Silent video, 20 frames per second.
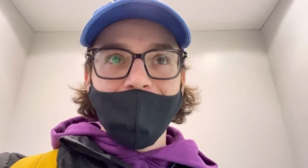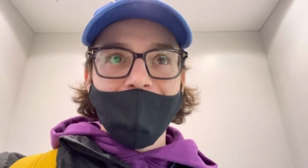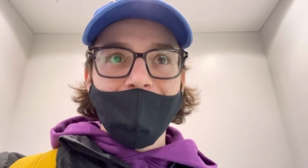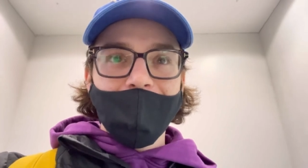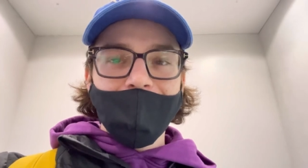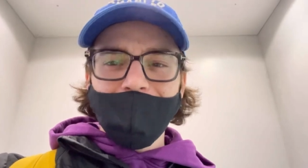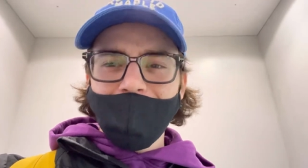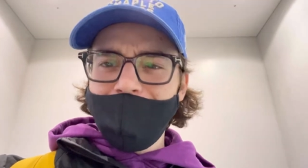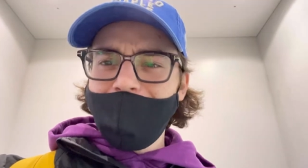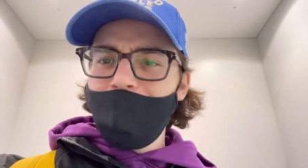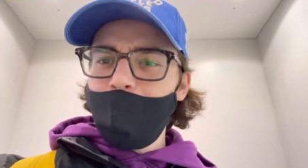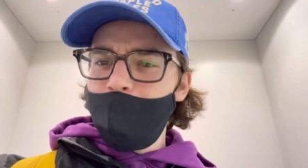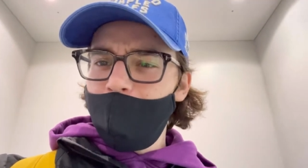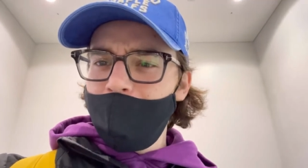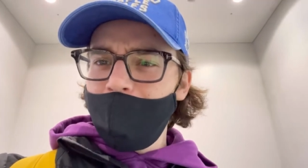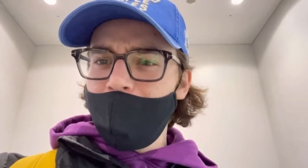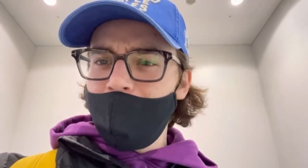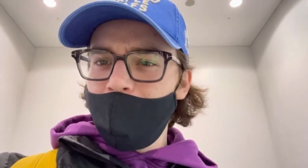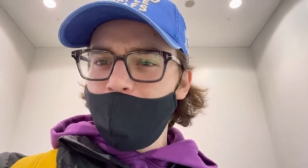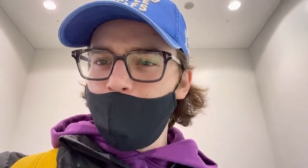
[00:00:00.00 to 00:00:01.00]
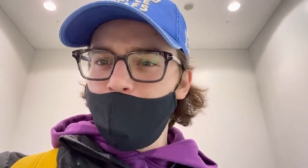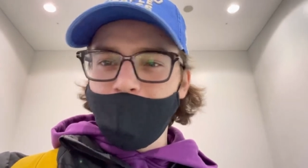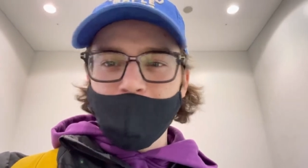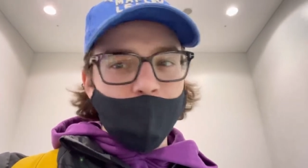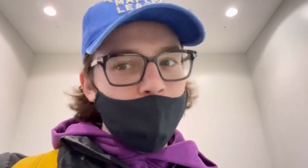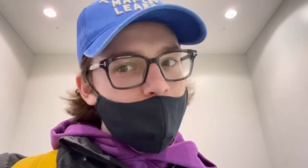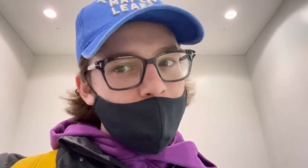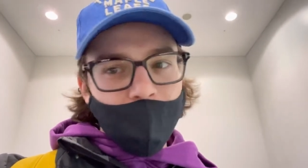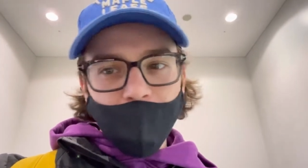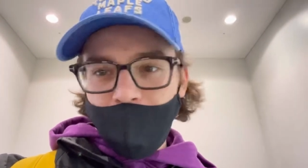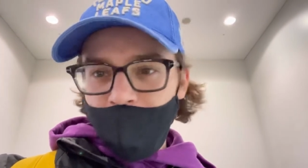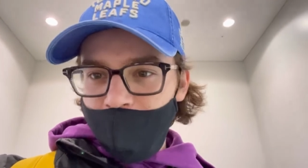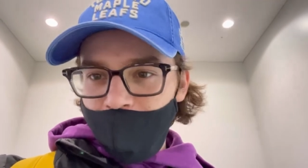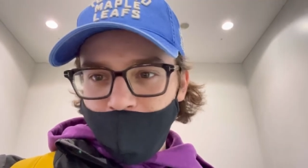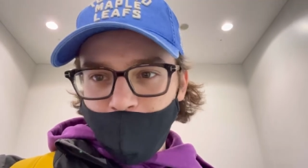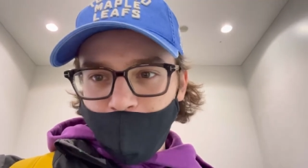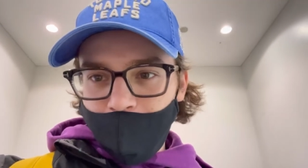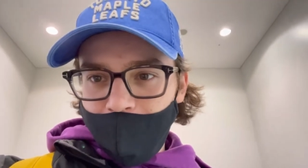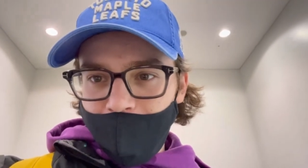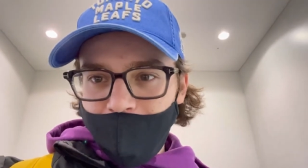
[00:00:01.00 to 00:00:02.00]
And then sleep when I get home. It's gonna be a lot of
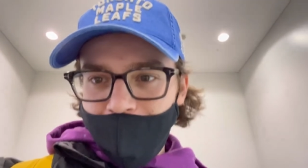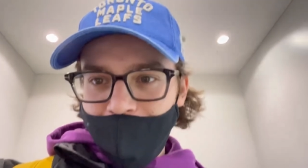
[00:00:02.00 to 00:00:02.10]
sleeping.